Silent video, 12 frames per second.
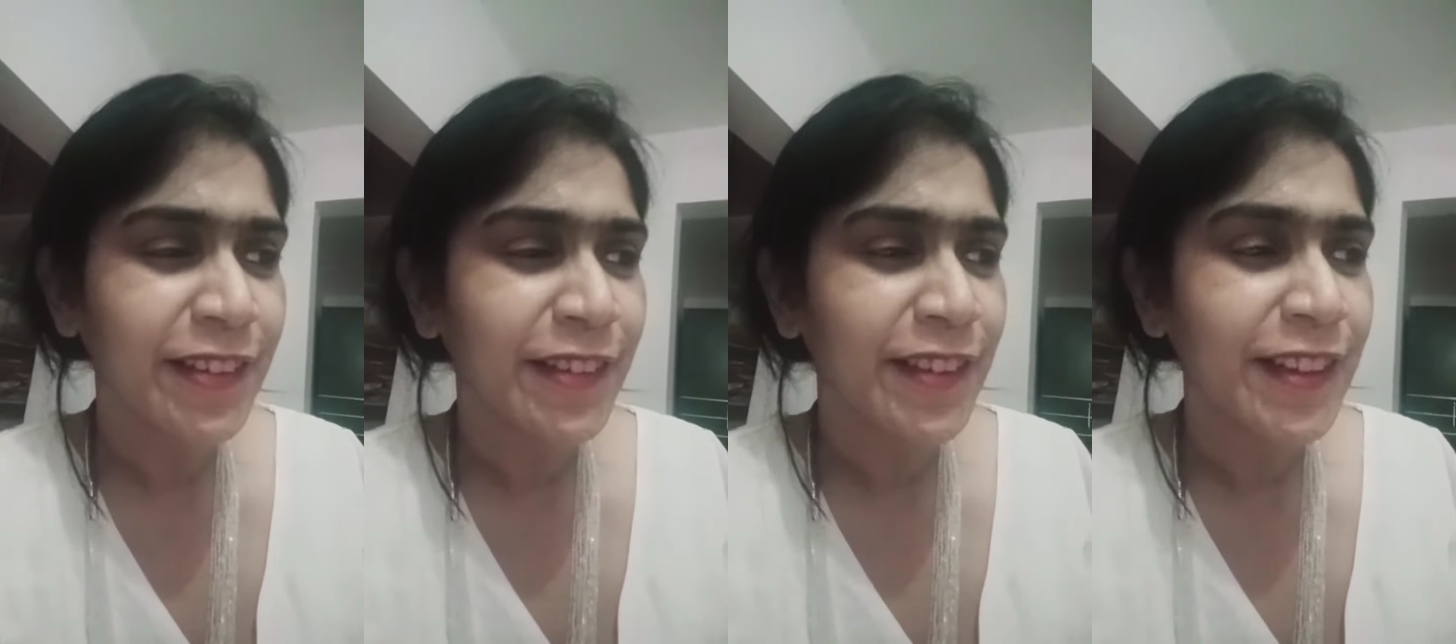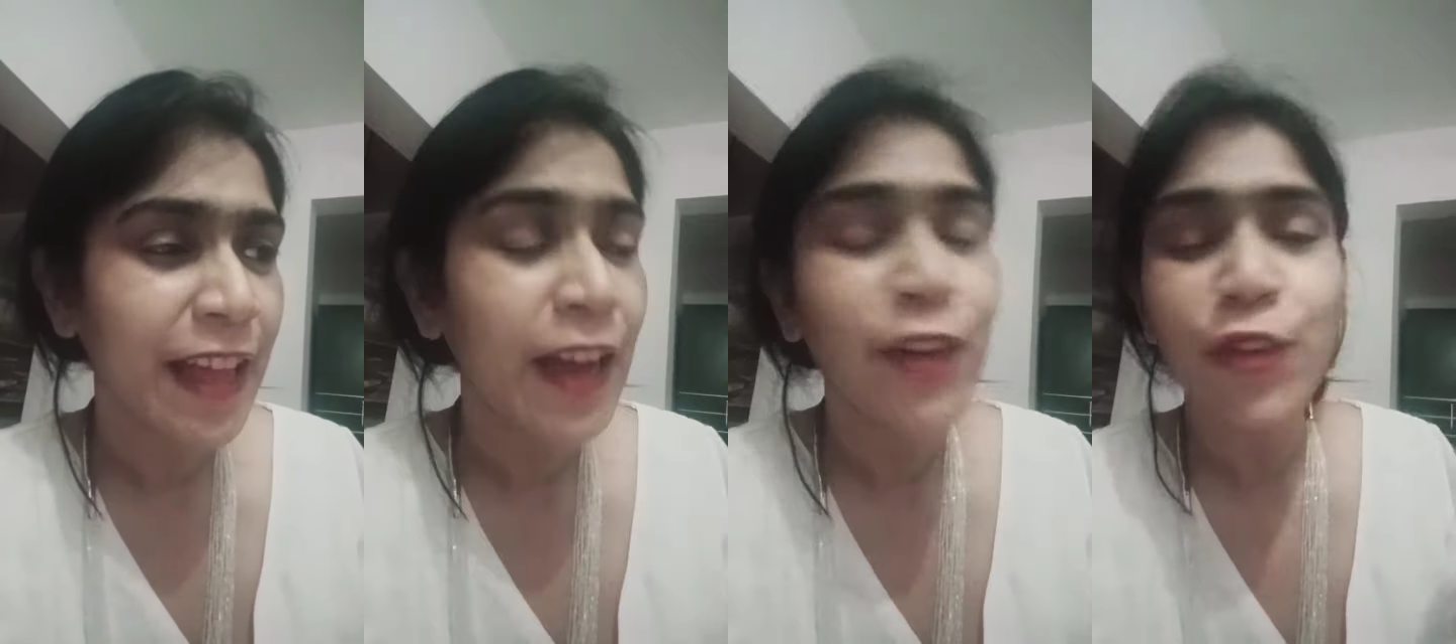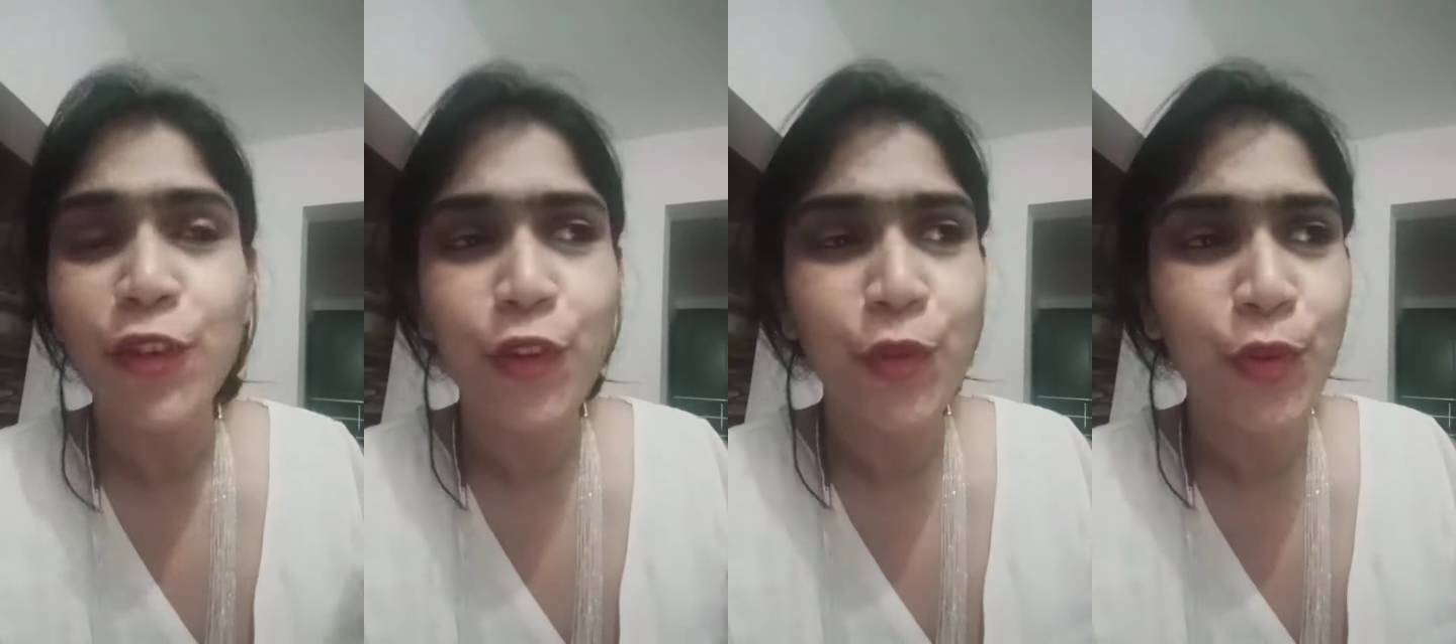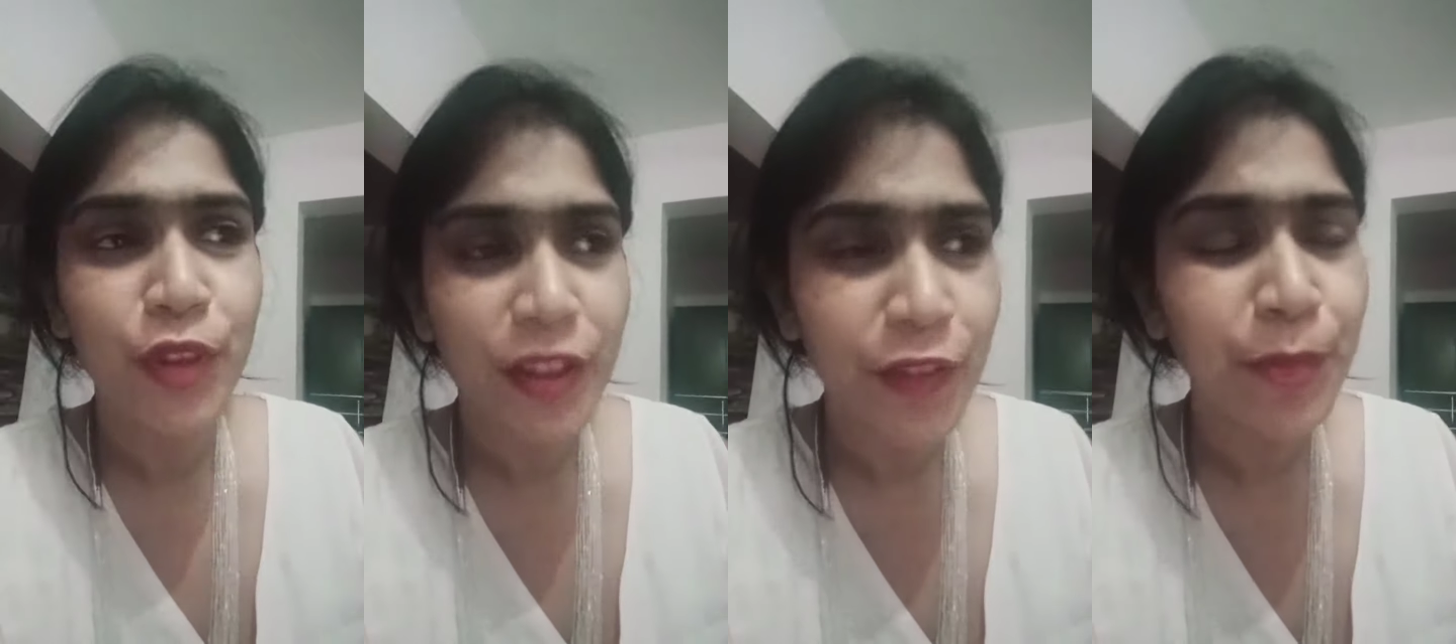that to
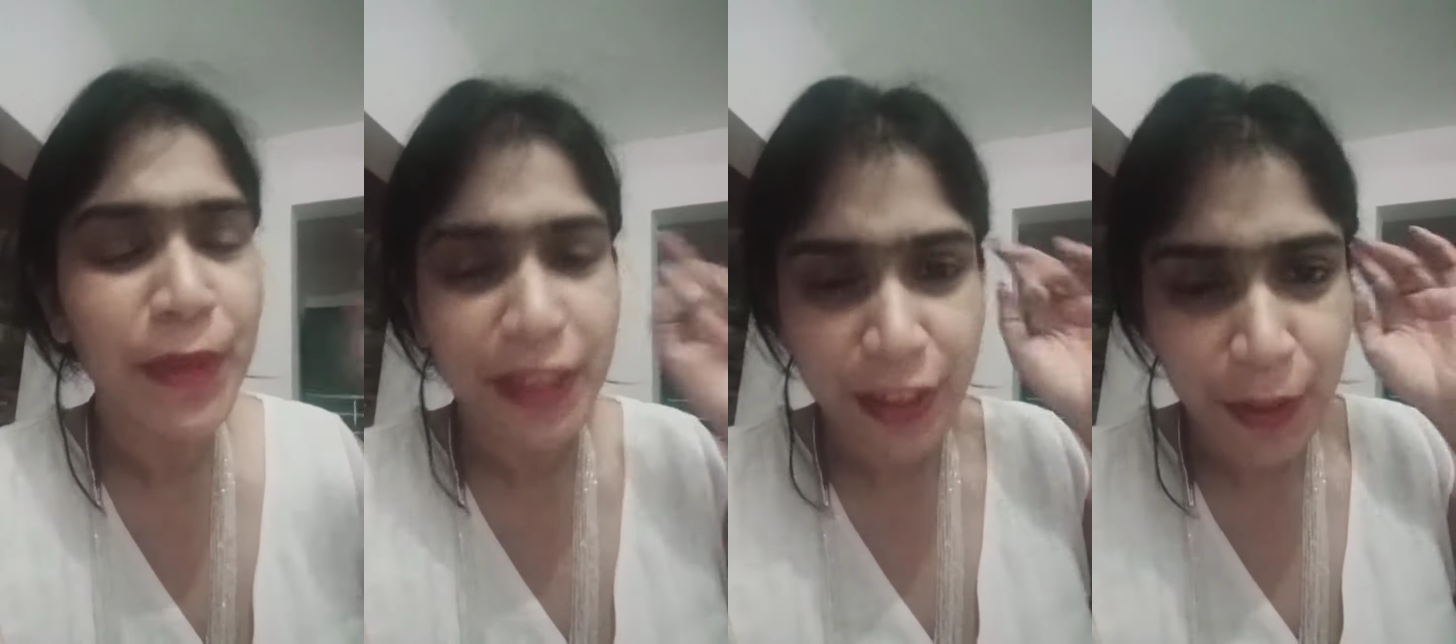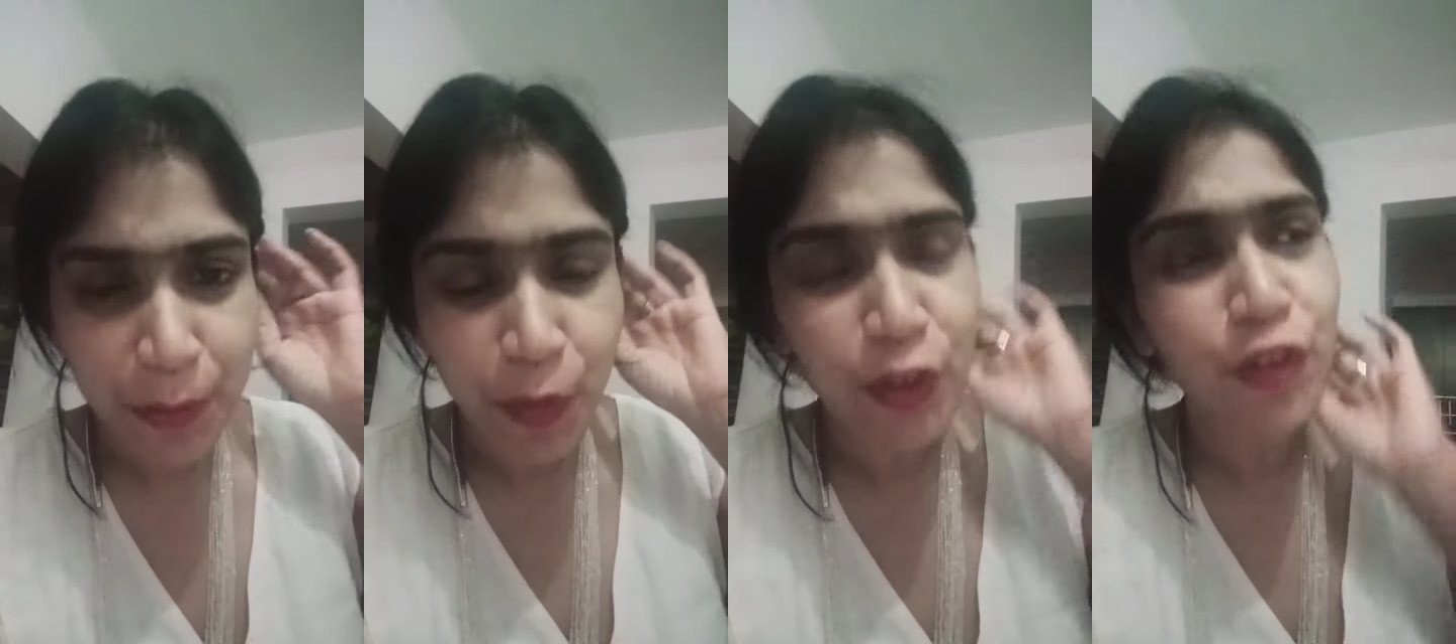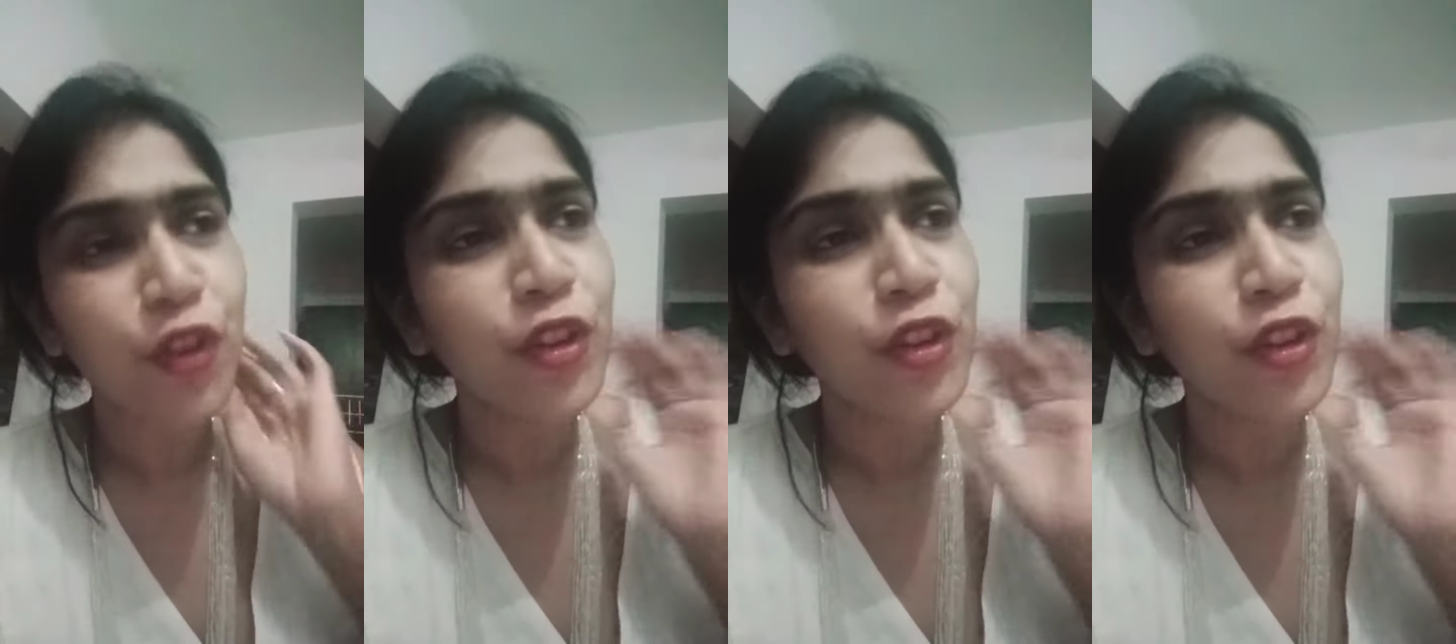this particular book.